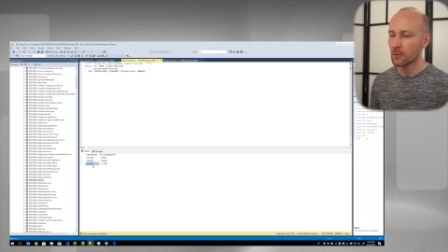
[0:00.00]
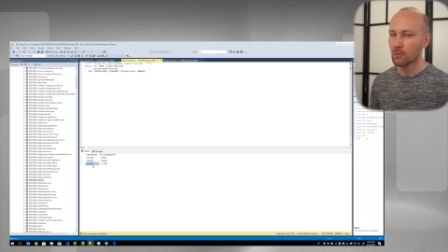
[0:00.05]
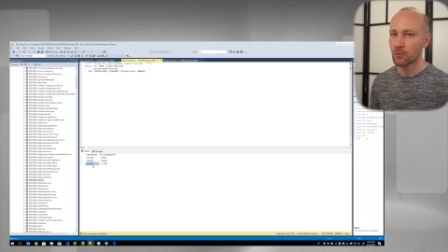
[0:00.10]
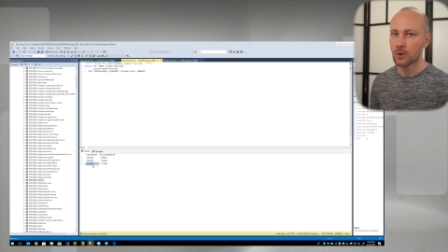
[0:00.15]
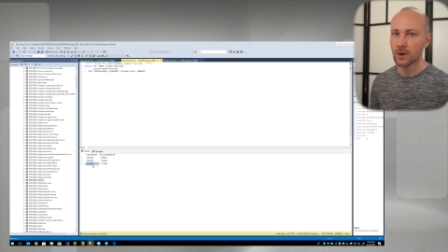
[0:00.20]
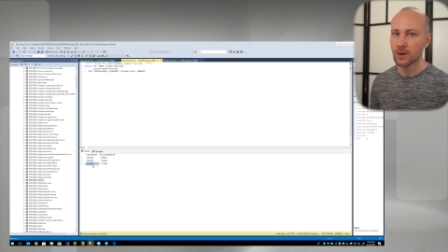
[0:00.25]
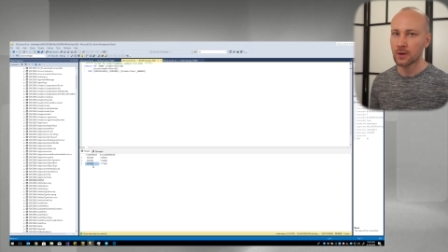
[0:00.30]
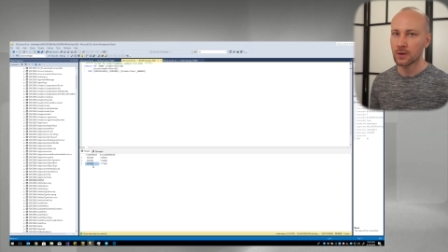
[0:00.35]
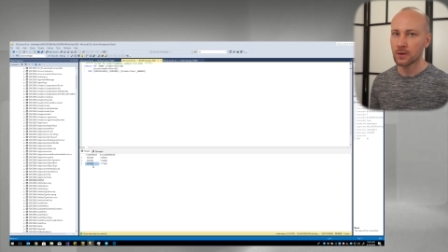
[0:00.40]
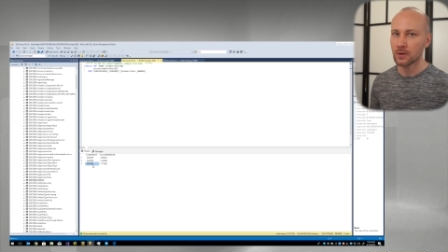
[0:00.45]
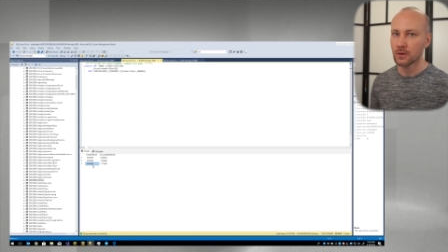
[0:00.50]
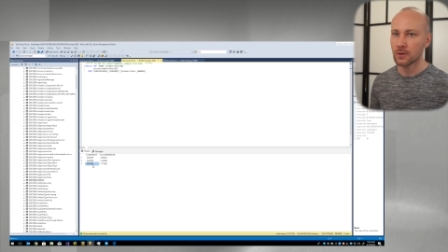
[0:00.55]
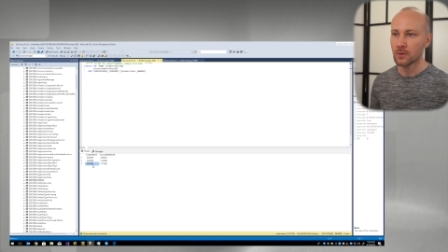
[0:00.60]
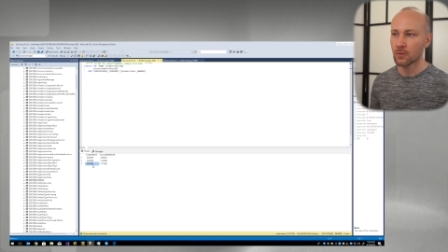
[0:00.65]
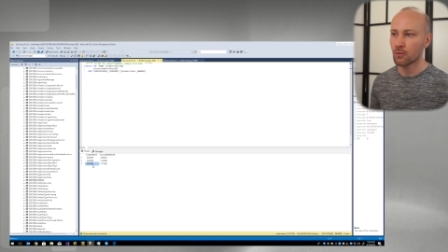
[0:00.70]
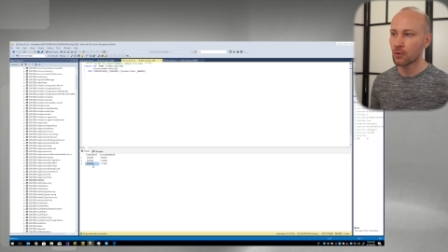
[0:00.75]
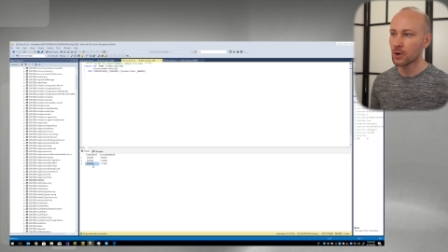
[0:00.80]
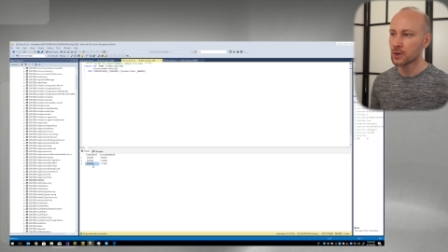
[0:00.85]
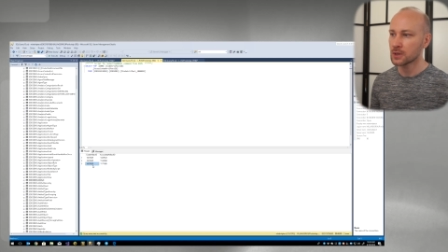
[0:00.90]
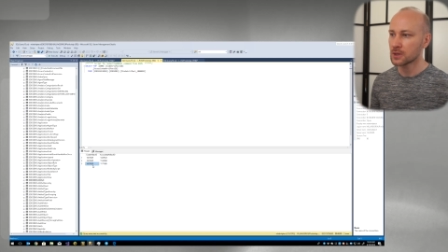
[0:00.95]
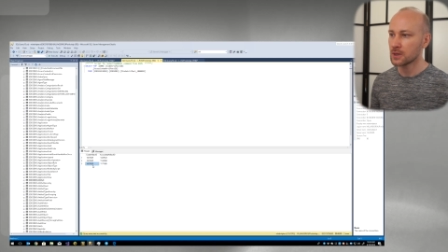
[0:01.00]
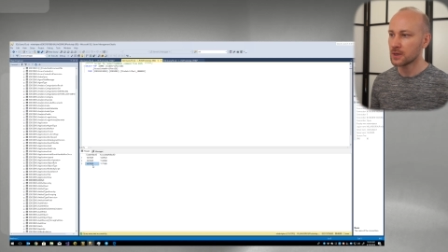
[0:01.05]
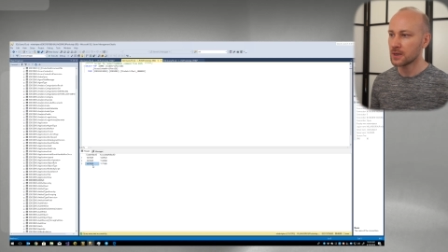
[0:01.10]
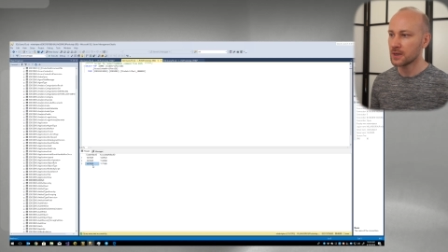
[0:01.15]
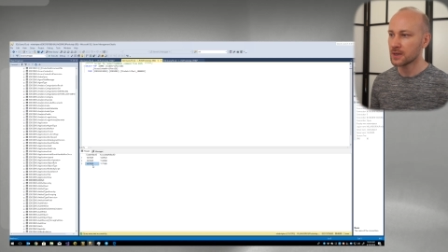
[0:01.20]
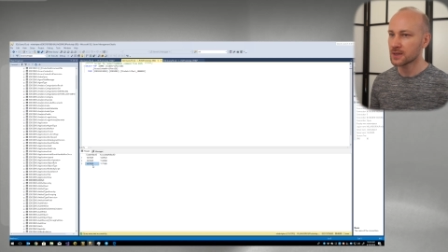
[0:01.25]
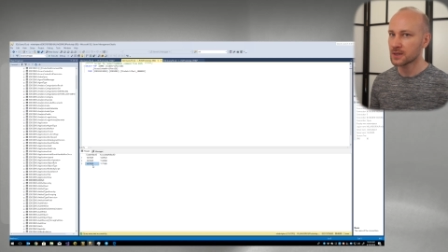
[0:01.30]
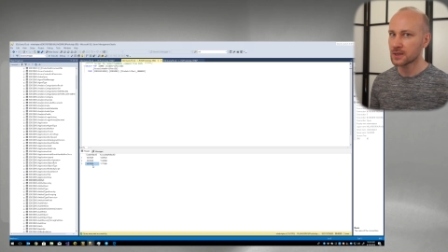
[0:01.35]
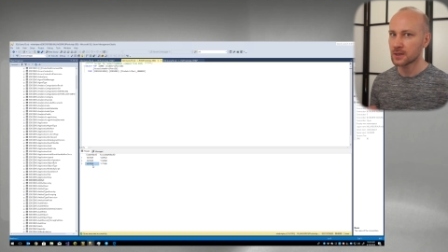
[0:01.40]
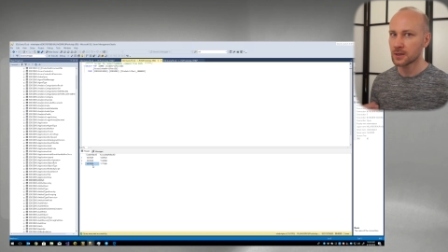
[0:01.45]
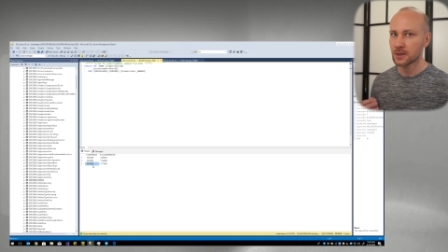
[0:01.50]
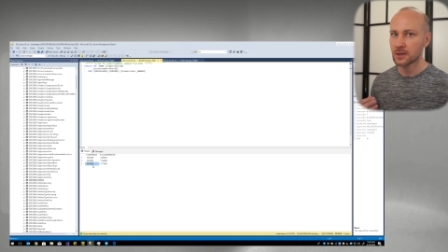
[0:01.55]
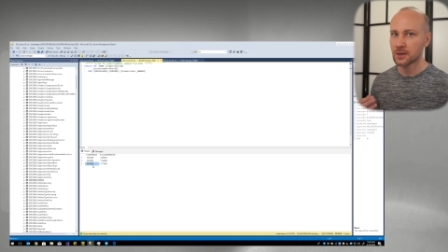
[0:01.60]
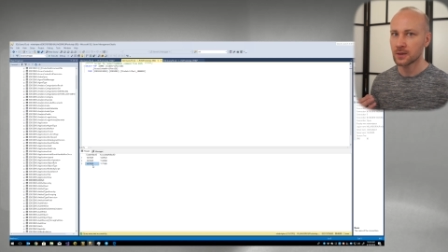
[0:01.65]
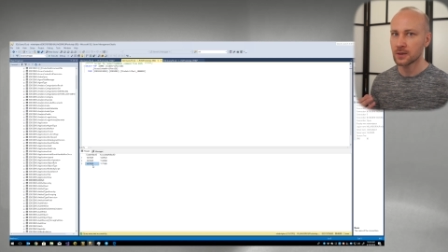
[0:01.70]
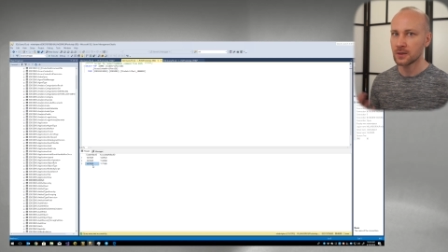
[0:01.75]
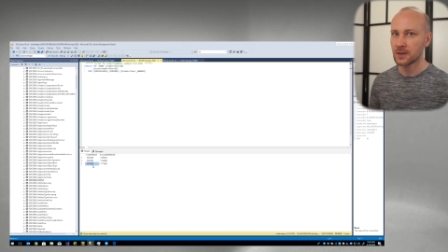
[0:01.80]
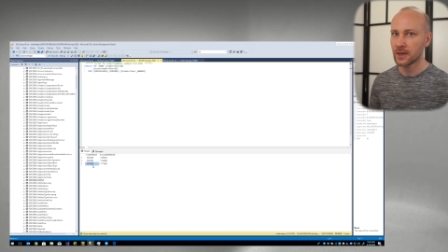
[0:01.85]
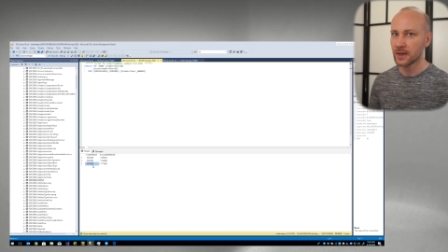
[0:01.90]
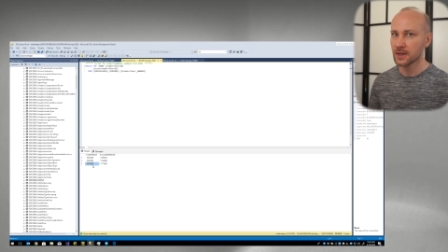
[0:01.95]
Well, what is the
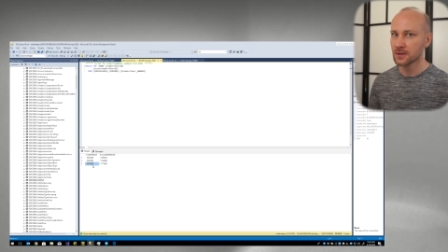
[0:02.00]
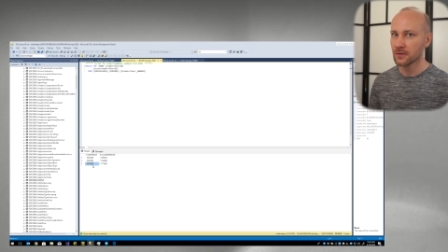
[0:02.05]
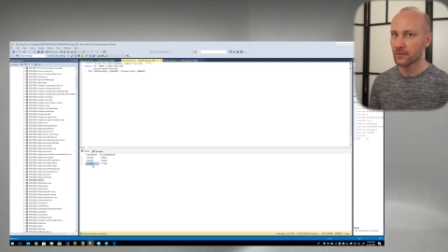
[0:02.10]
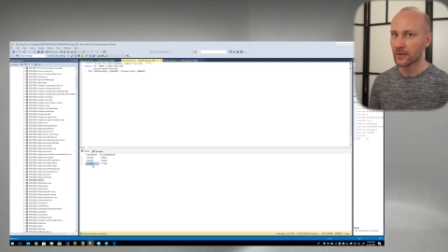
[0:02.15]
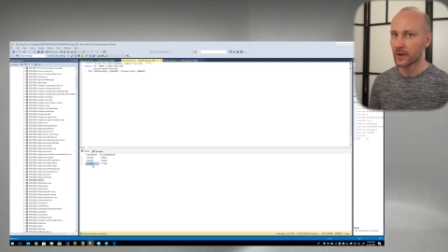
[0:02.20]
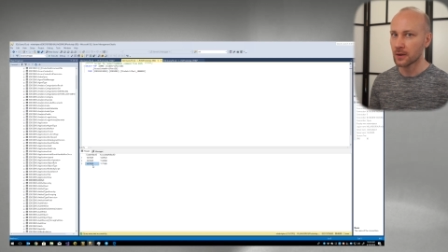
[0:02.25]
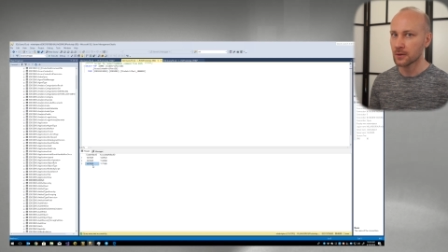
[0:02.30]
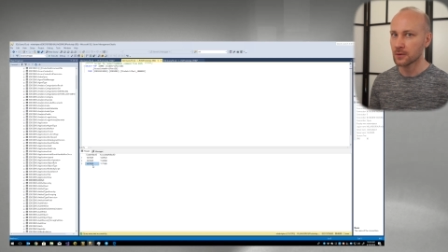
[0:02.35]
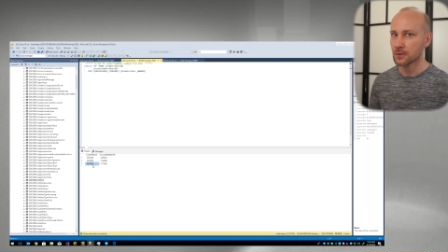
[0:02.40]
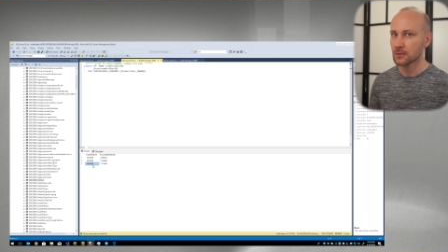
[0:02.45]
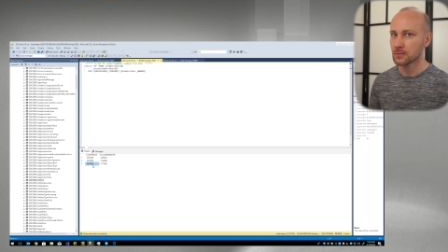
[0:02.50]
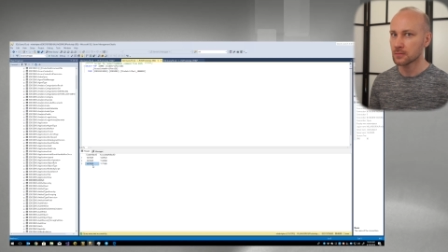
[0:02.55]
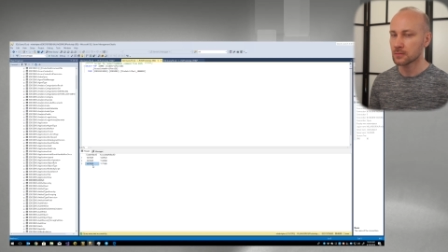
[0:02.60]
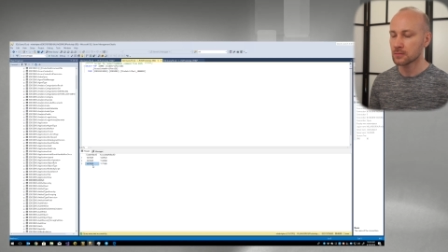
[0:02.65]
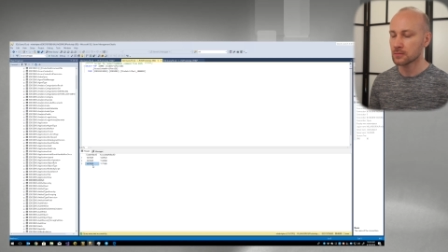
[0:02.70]
yes value?